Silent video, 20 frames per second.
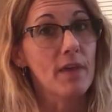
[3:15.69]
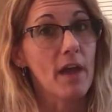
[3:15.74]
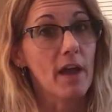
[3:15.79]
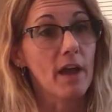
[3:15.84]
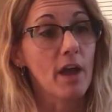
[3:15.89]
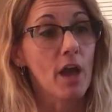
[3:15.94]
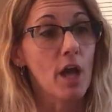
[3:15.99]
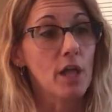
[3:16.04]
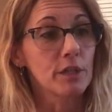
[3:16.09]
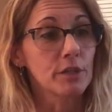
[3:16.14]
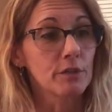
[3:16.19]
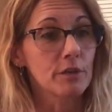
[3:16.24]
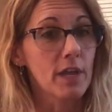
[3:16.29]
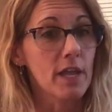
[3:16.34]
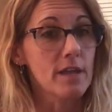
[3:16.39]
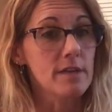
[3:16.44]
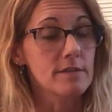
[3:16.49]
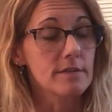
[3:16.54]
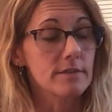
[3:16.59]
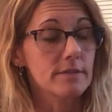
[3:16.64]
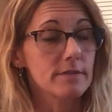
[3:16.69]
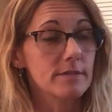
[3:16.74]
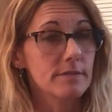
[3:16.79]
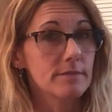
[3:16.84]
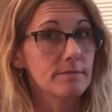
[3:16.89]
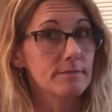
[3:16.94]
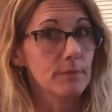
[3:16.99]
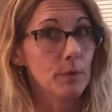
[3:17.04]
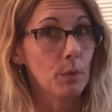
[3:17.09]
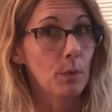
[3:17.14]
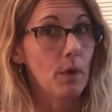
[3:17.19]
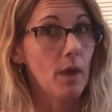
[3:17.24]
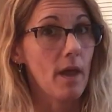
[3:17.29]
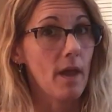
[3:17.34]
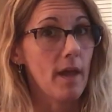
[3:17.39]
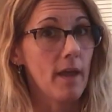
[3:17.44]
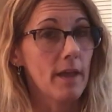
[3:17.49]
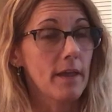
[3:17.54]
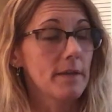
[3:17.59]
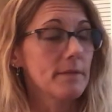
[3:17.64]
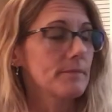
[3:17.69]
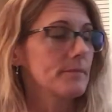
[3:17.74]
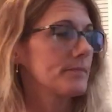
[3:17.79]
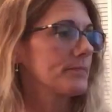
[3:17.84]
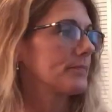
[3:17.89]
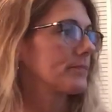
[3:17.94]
that color is, okay?